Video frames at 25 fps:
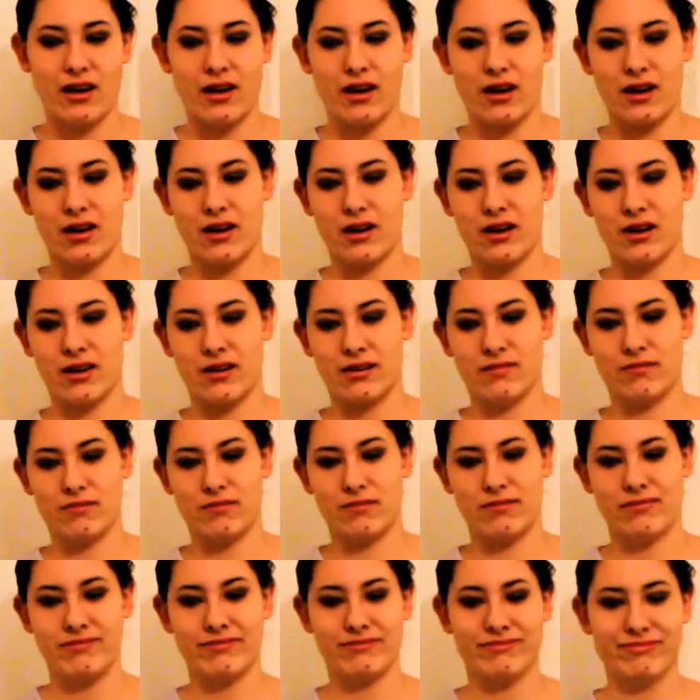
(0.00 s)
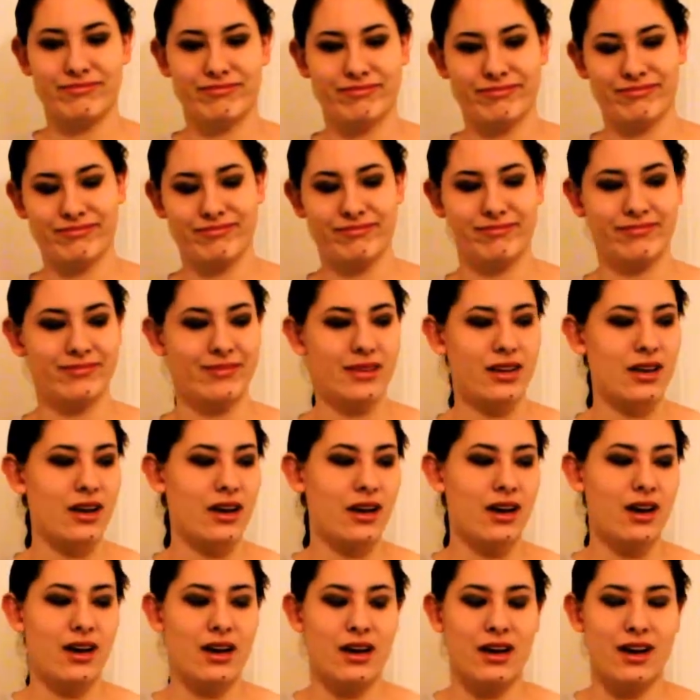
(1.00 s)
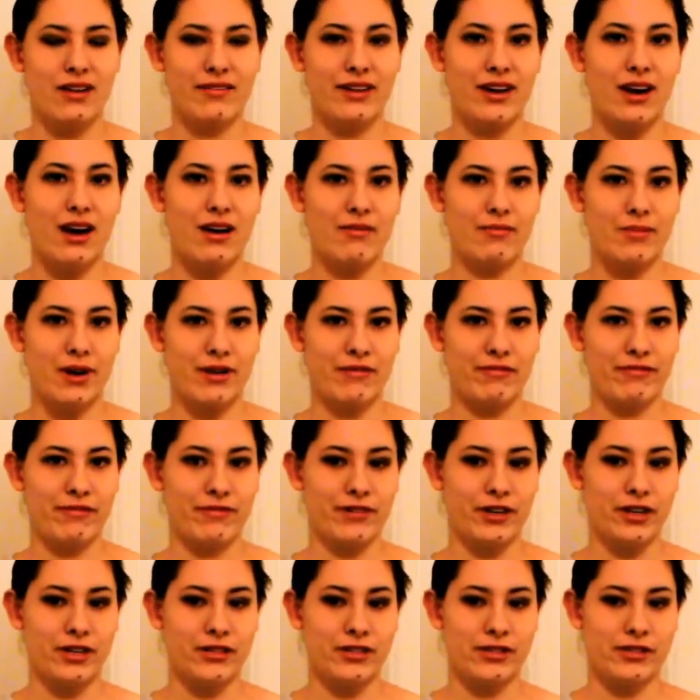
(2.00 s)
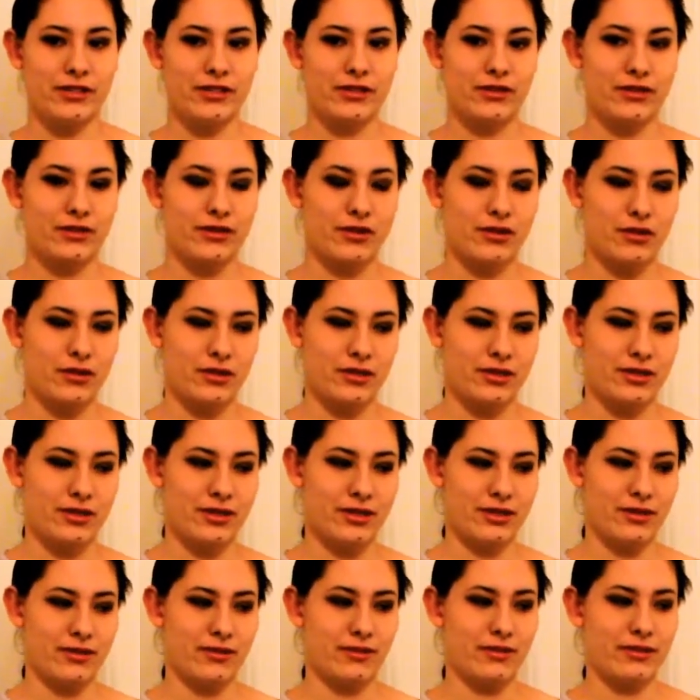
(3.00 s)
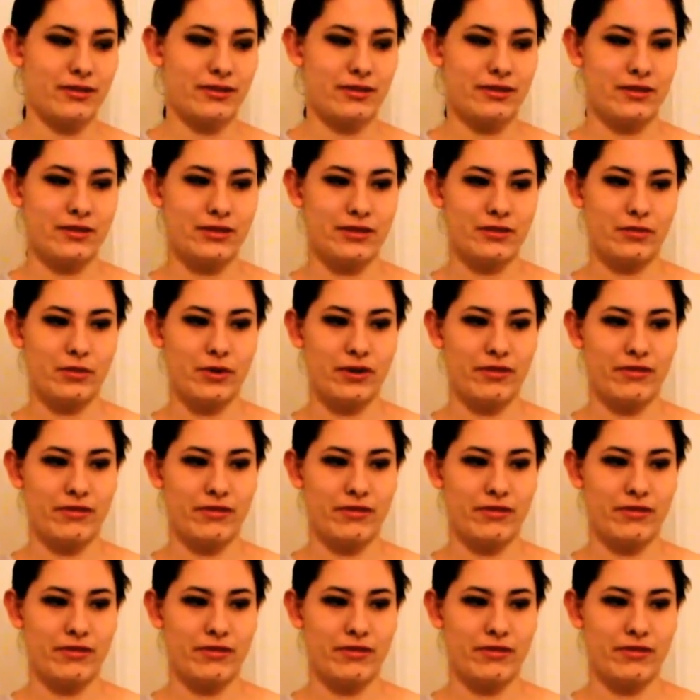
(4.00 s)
I mean, my first corsets were